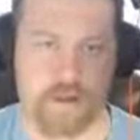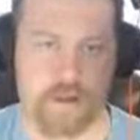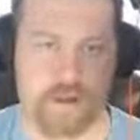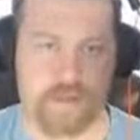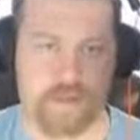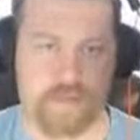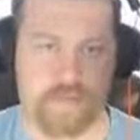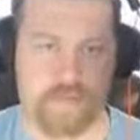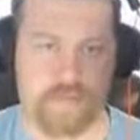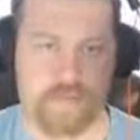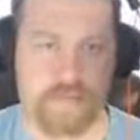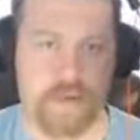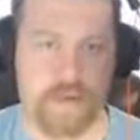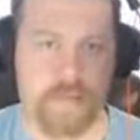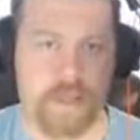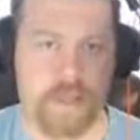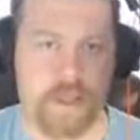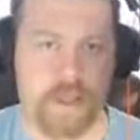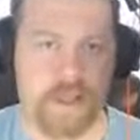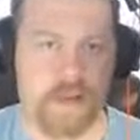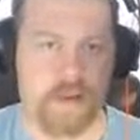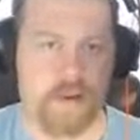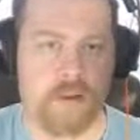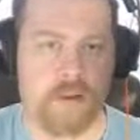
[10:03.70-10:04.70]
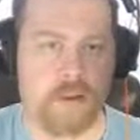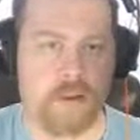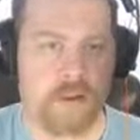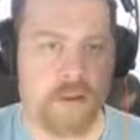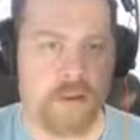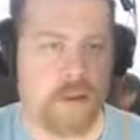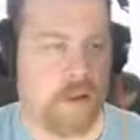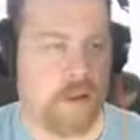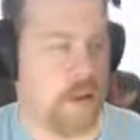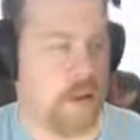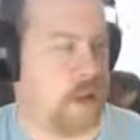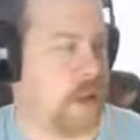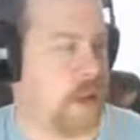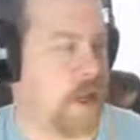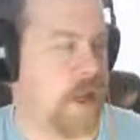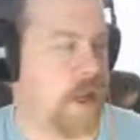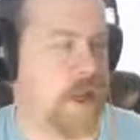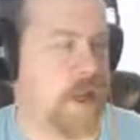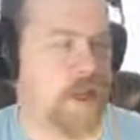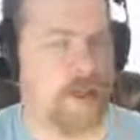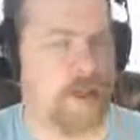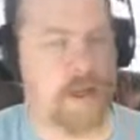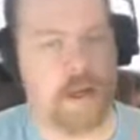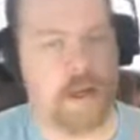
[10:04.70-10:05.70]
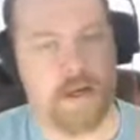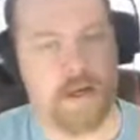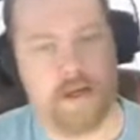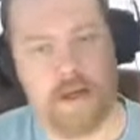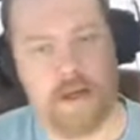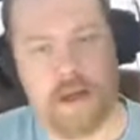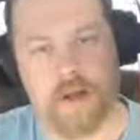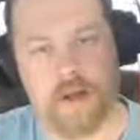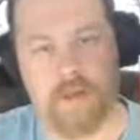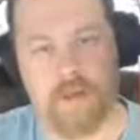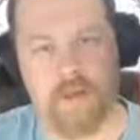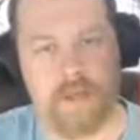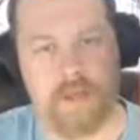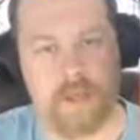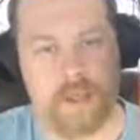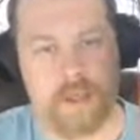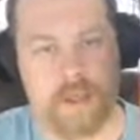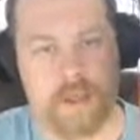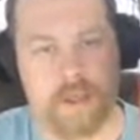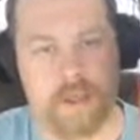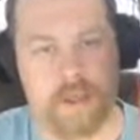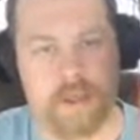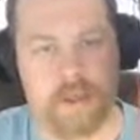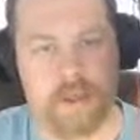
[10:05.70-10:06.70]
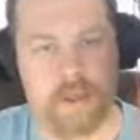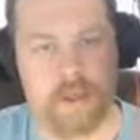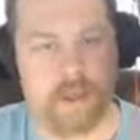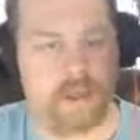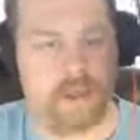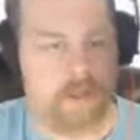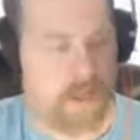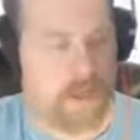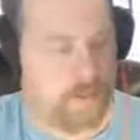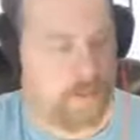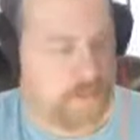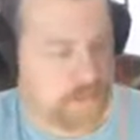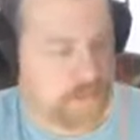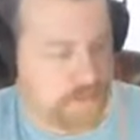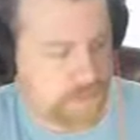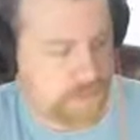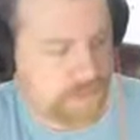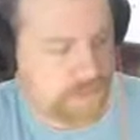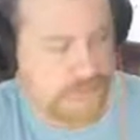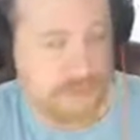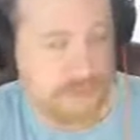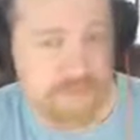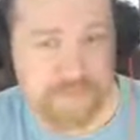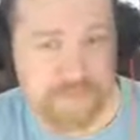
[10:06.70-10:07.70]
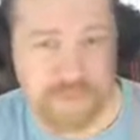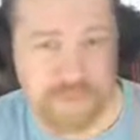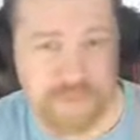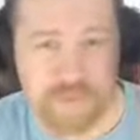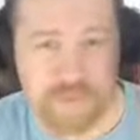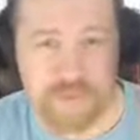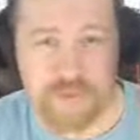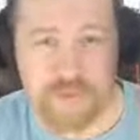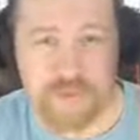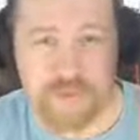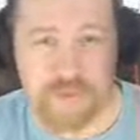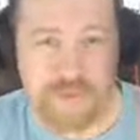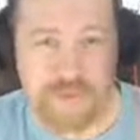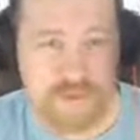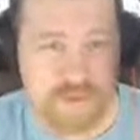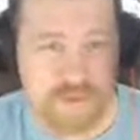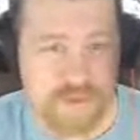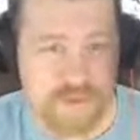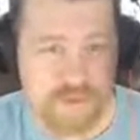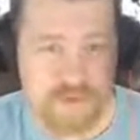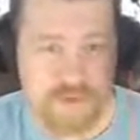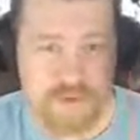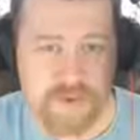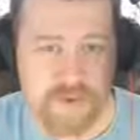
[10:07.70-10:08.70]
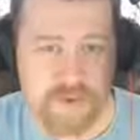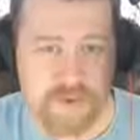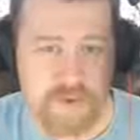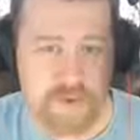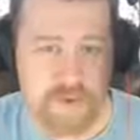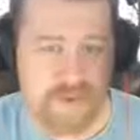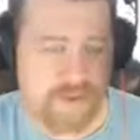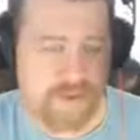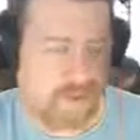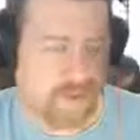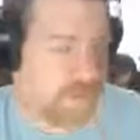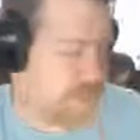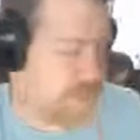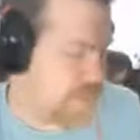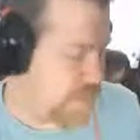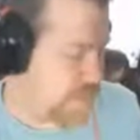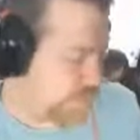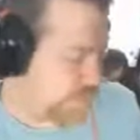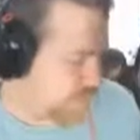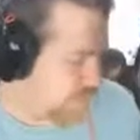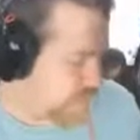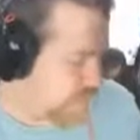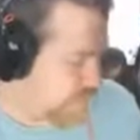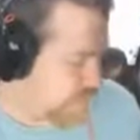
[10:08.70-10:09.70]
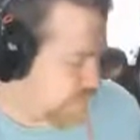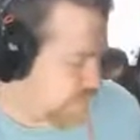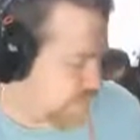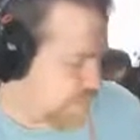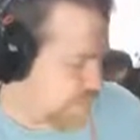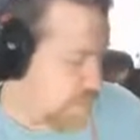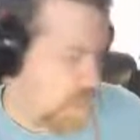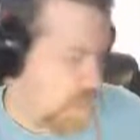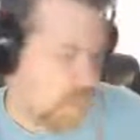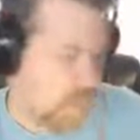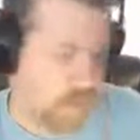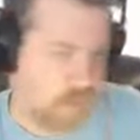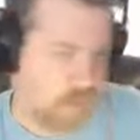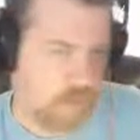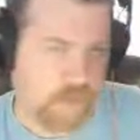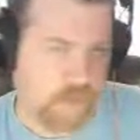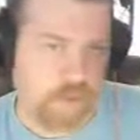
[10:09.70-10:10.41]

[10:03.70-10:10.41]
female, and that allowed me, and that was a 10-foot cord, so they didn't have anything smaller.